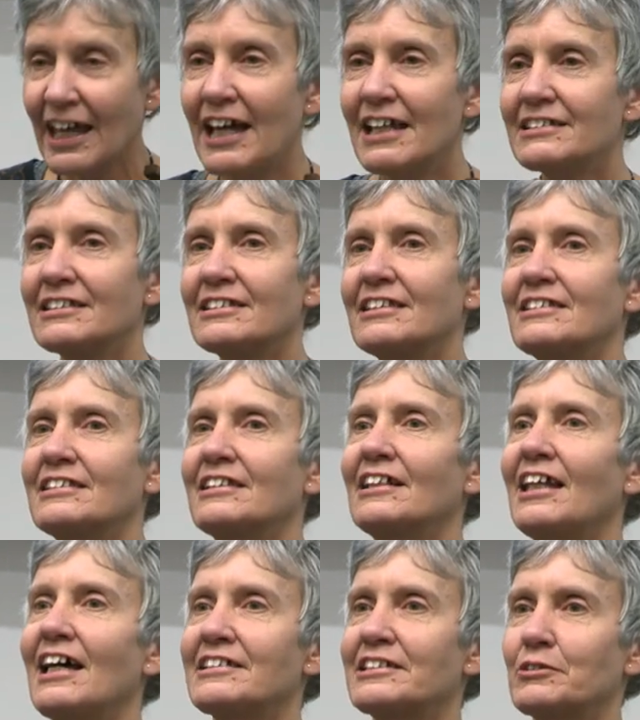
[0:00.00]
As this is the
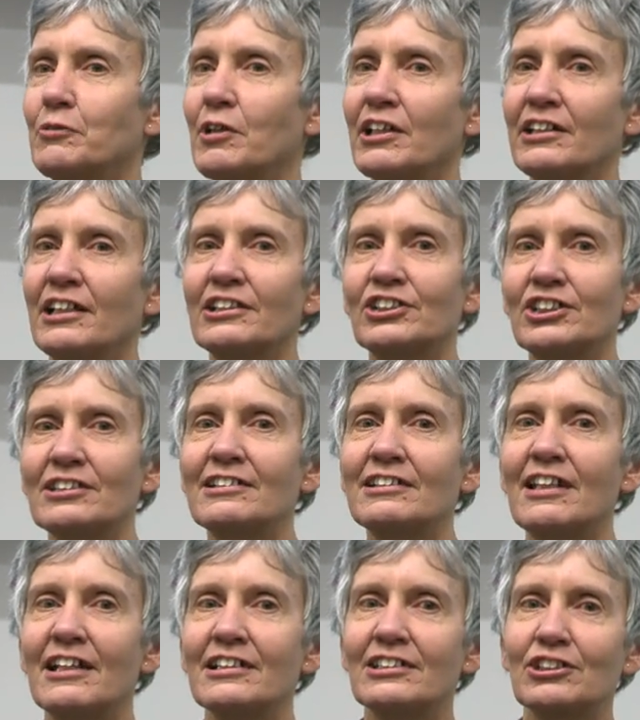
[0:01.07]
last one, I'd just
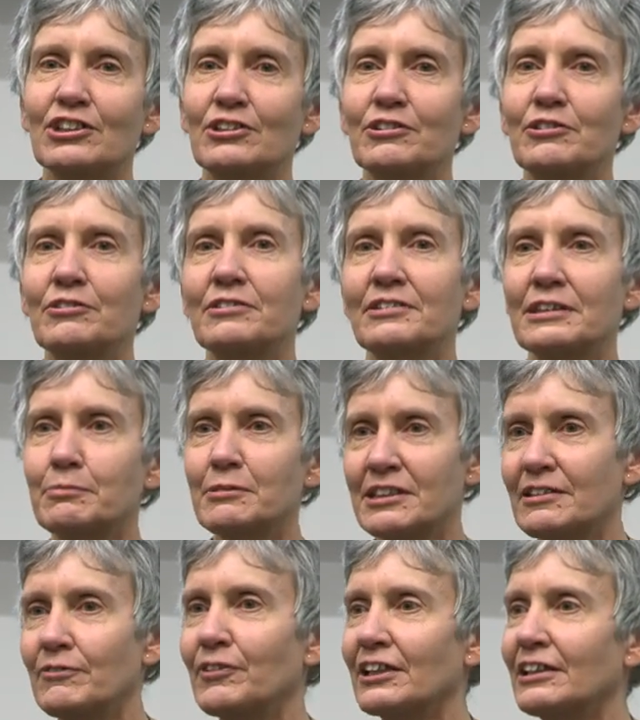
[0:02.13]
like to
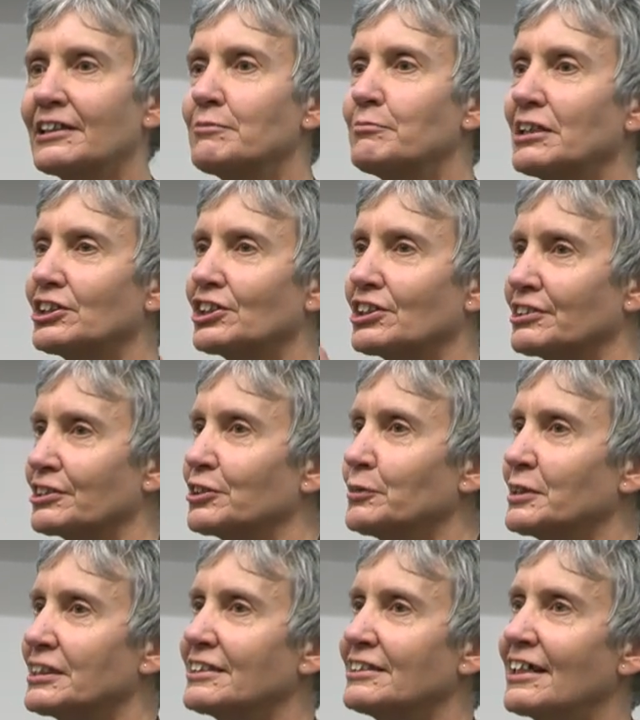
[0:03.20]
specifically mention
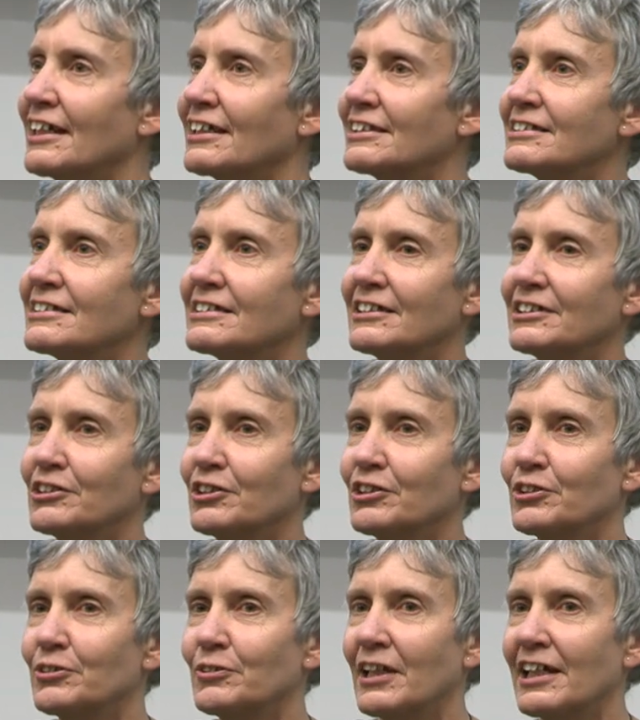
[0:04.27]
Quentin Atkinson,
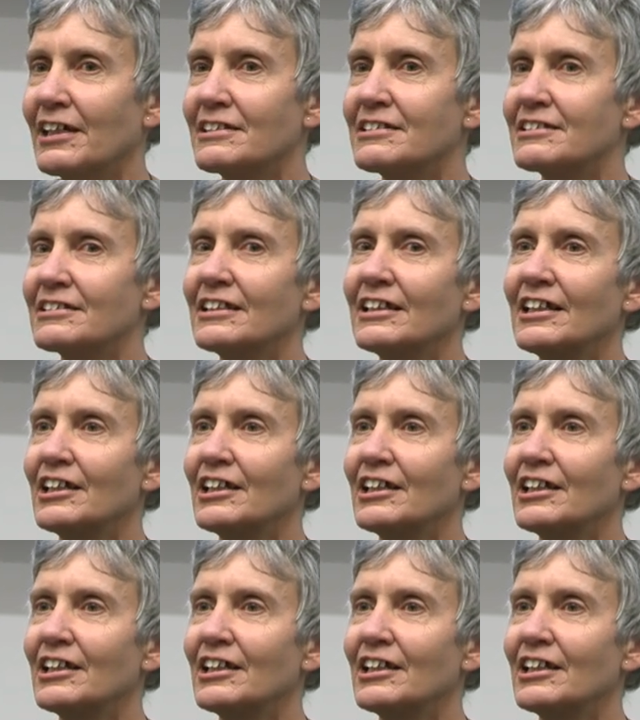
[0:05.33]
who has